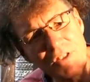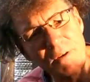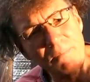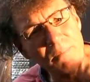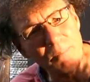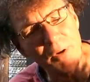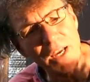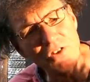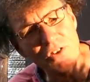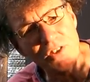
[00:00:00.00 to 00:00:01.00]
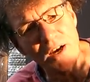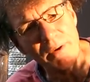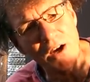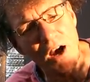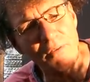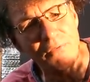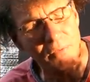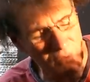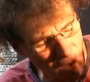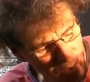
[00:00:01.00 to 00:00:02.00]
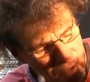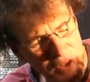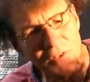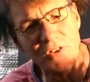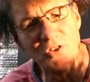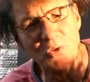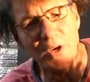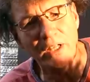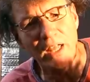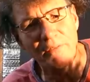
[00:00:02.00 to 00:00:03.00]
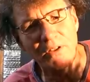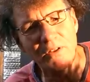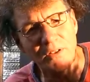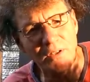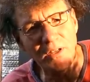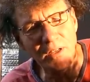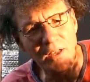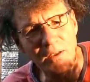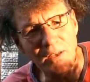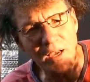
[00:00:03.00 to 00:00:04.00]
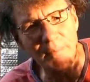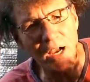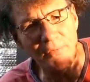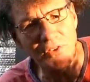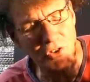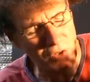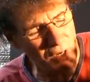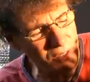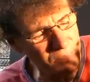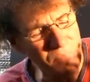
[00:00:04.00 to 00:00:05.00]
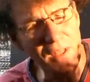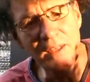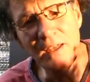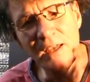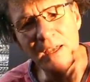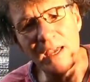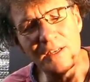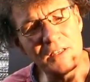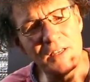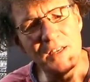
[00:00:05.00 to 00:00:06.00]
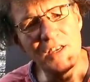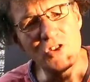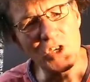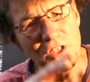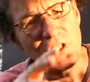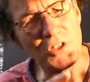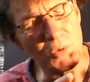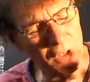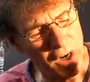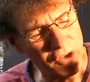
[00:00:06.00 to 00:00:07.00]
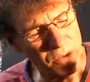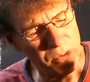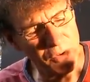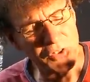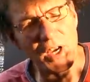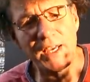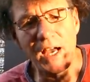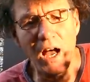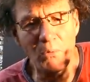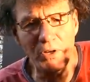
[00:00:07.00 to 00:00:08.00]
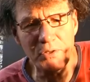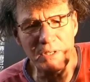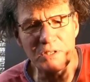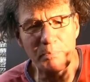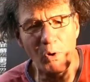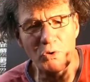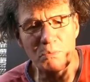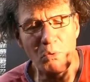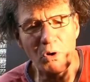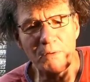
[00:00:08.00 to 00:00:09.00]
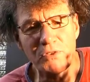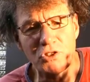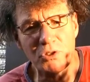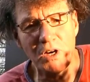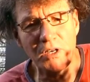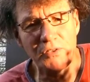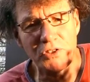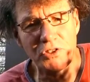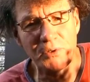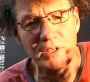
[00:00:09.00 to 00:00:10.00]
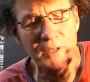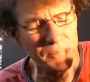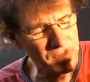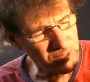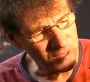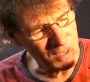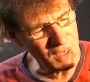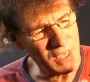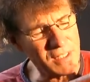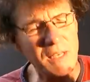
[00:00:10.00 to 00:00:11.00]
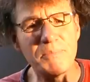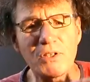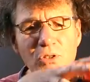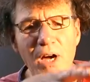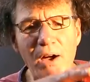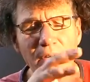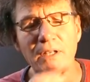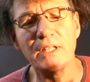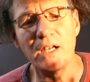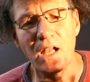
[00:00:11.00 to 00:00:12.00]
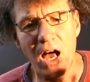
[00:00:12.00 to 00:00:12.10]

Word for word: some branches coming off almost at the soil level, coming off the trunk, and changing to a larger bonsai, I want to expose more of the trunk on the tree and keep the crown a little